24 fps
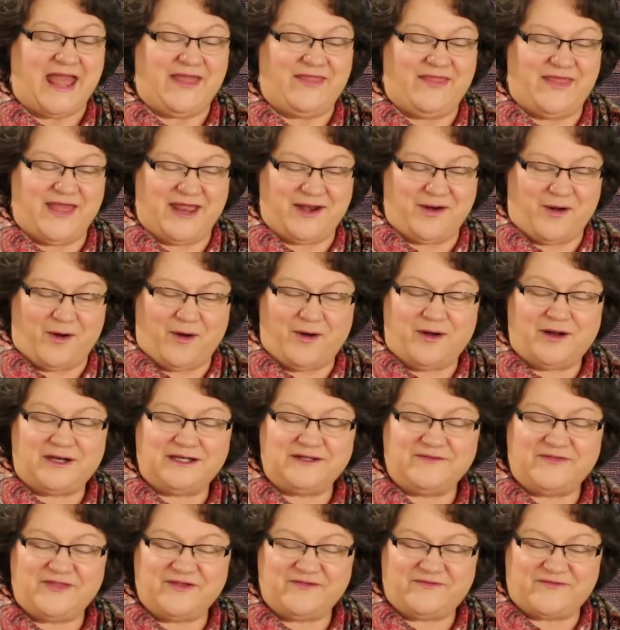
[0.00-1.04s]
Then all
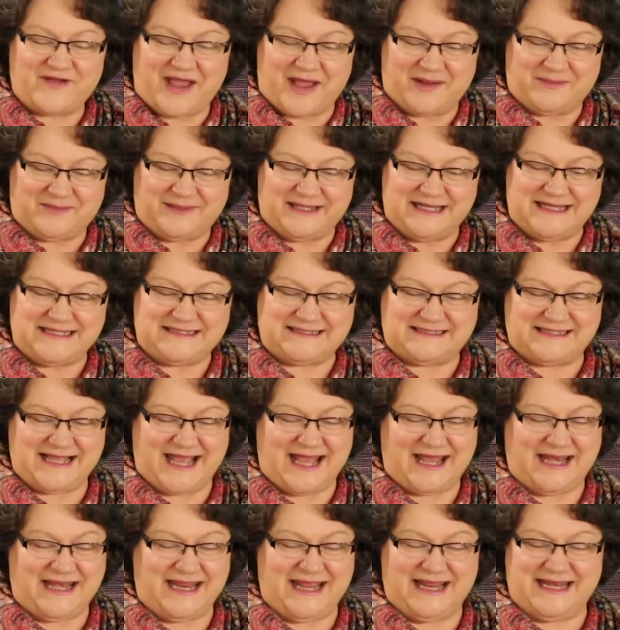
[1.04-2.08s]
of the family
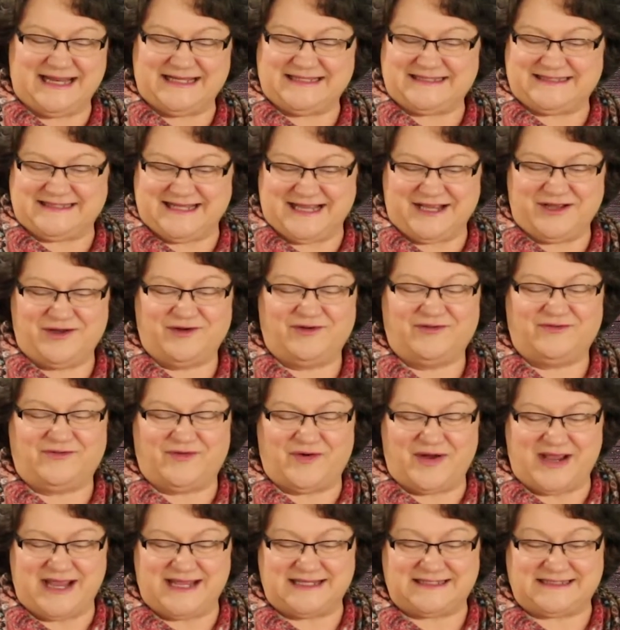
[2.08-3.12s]
said in a single
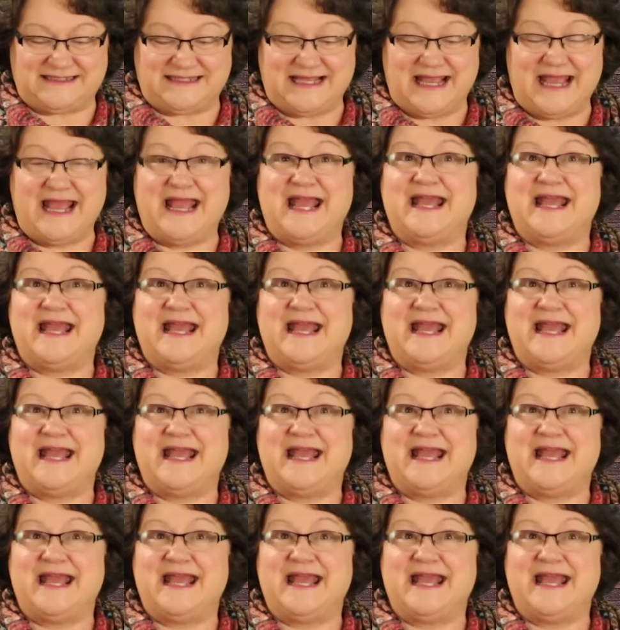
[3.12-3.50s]
voice,